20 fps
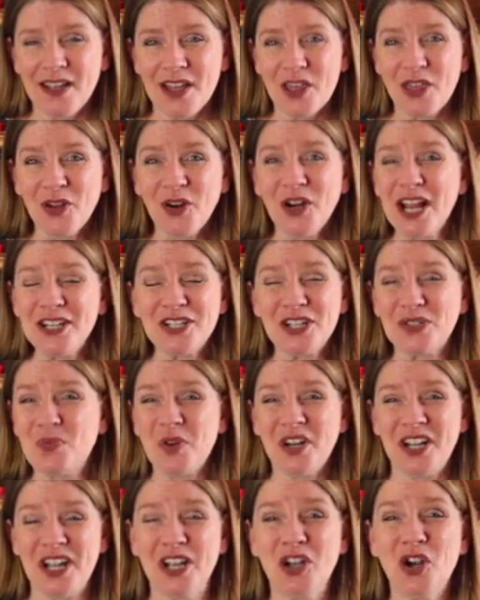Third, I just
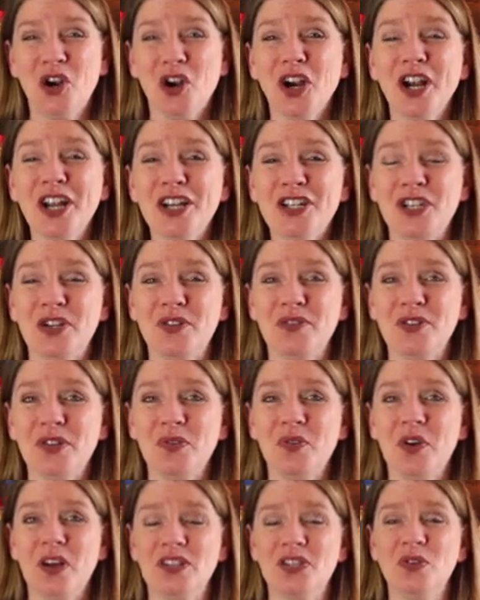want to encourage you
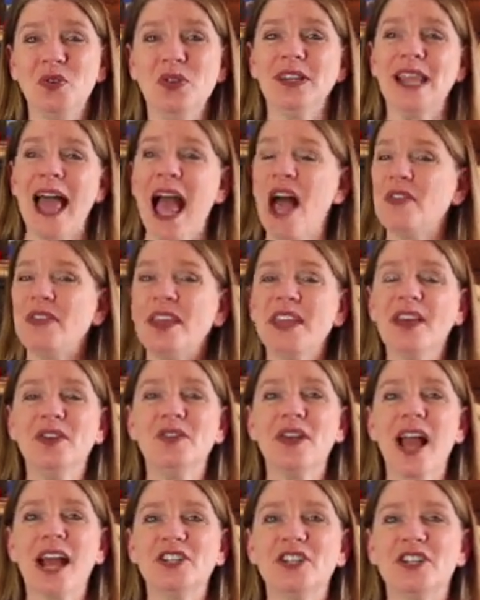to allow the
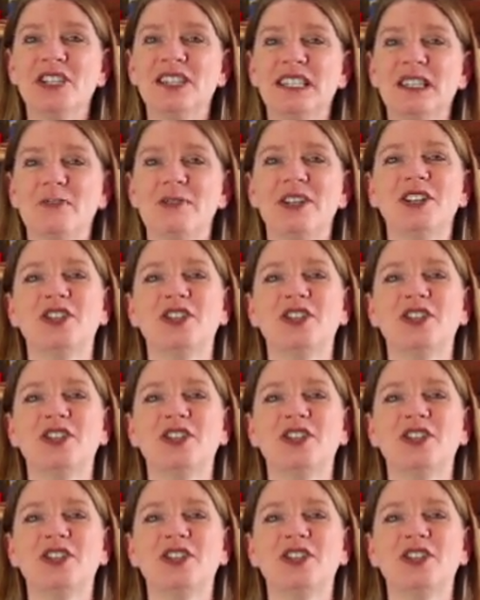interactions to be